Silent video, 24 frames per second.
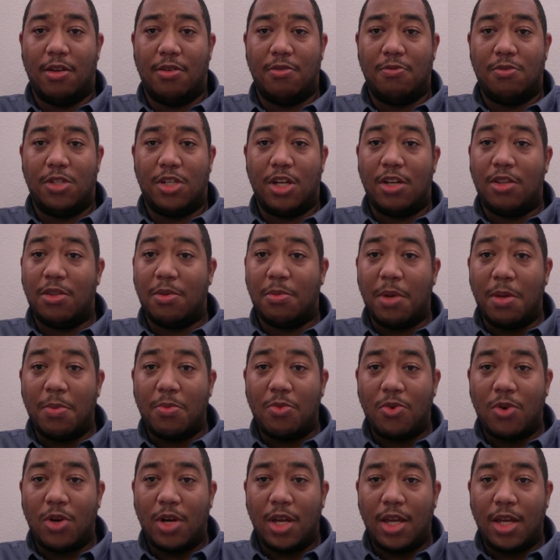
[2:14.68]
share the
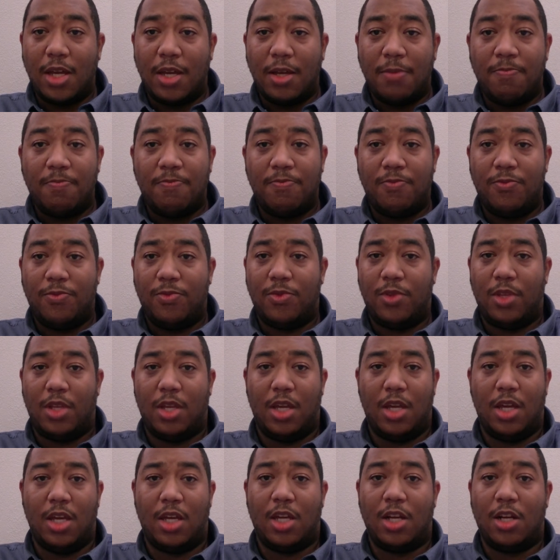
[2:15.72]
memory,
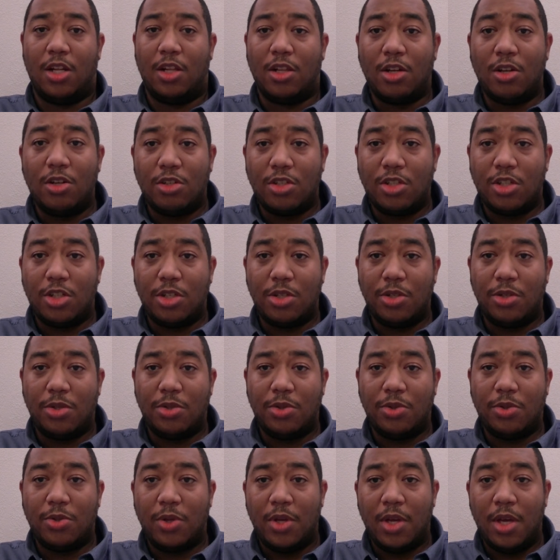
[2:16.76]
it can alert
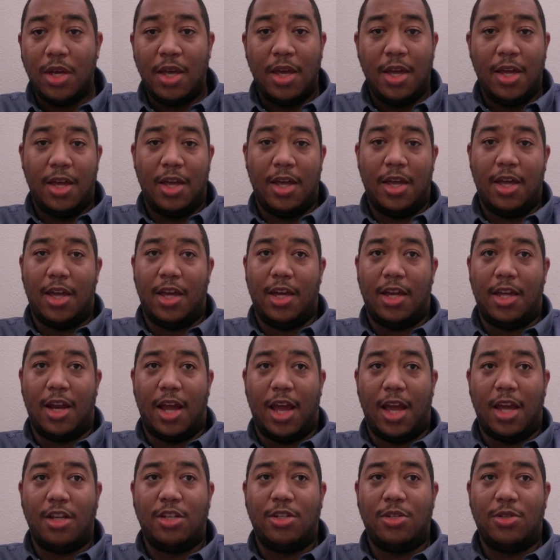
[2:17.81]
you, it can
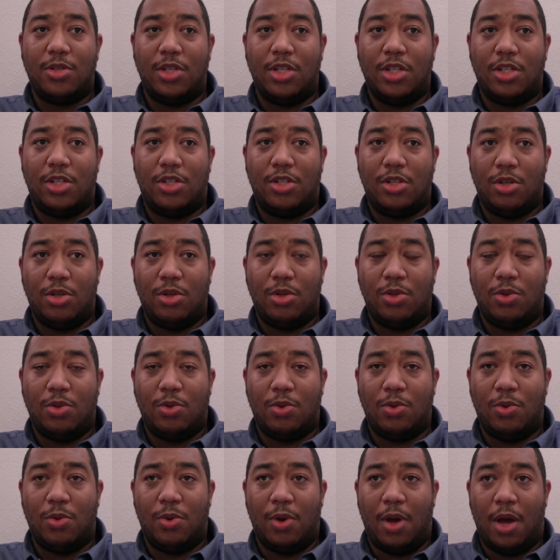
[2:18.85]
actually
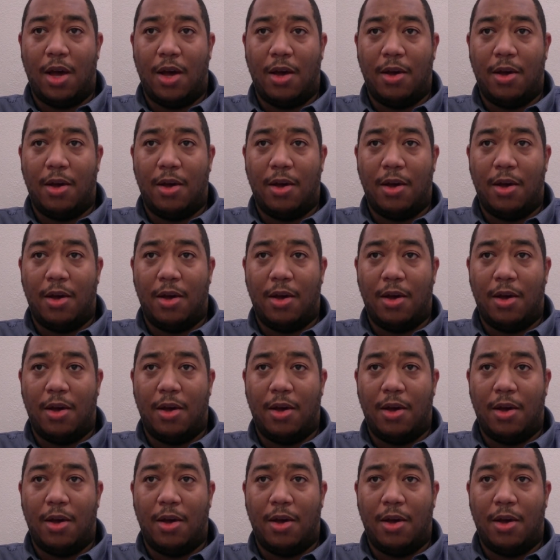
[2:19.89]
do